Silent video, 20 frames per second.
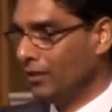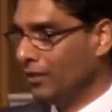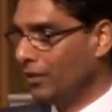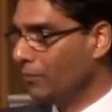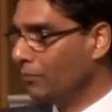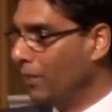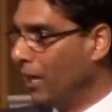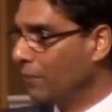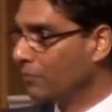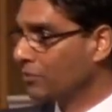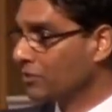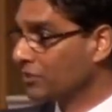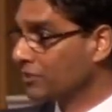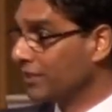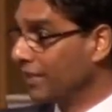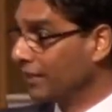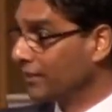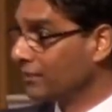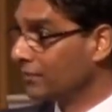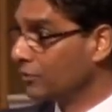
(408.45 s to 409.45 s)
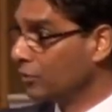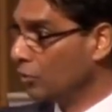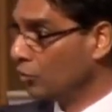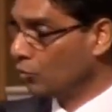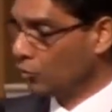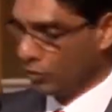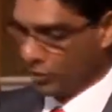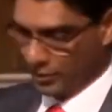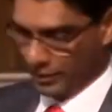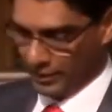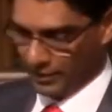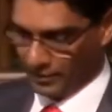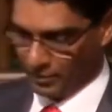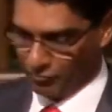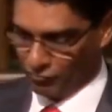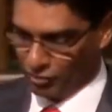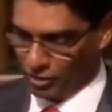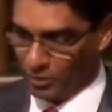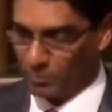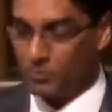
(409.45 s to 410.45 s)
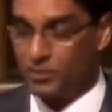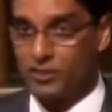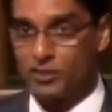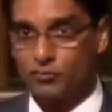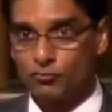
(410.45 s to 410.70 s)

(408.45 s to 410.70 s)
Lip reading: members that were in the Philippines